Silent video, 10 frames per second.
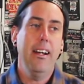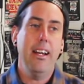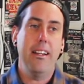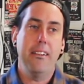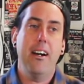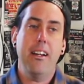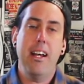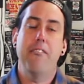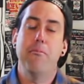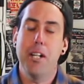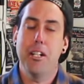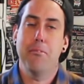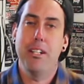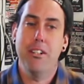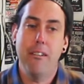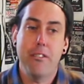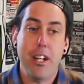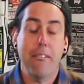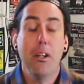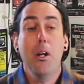and not have him touch my drive
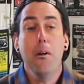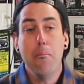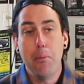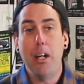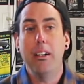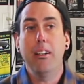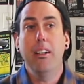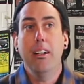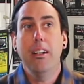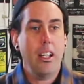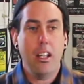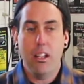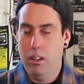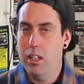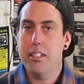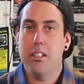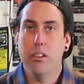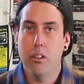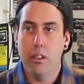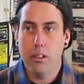shaft. But lesson
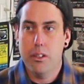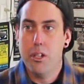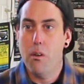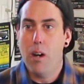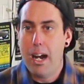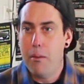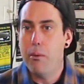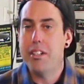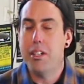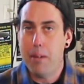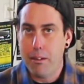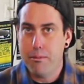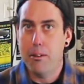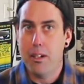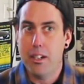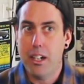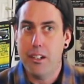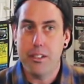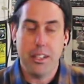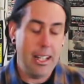learned. So I wasted about
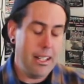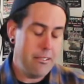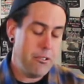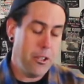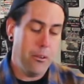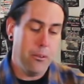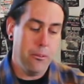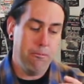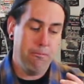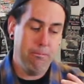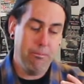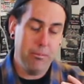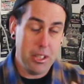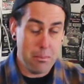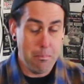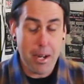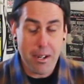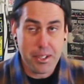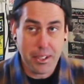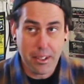$400 in that. So it's
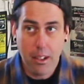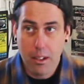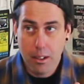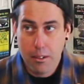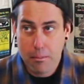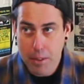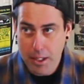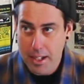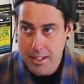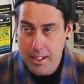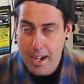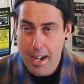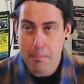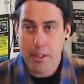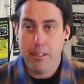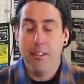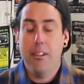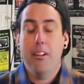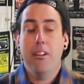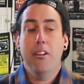embarrassing, but yes, that happened.
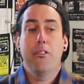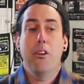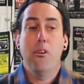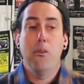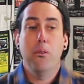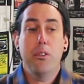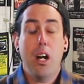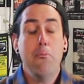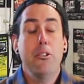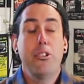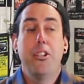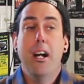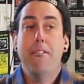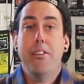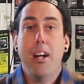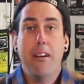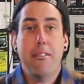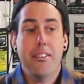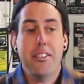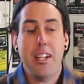So Tom Woods drive
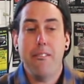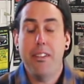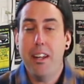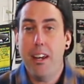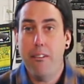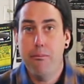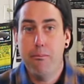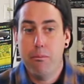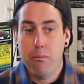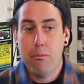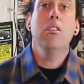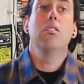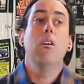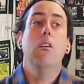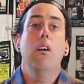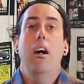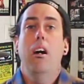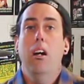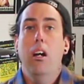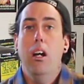shaft saved the day. So
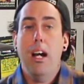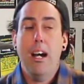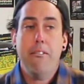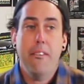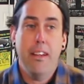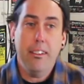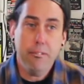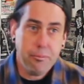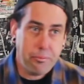after that,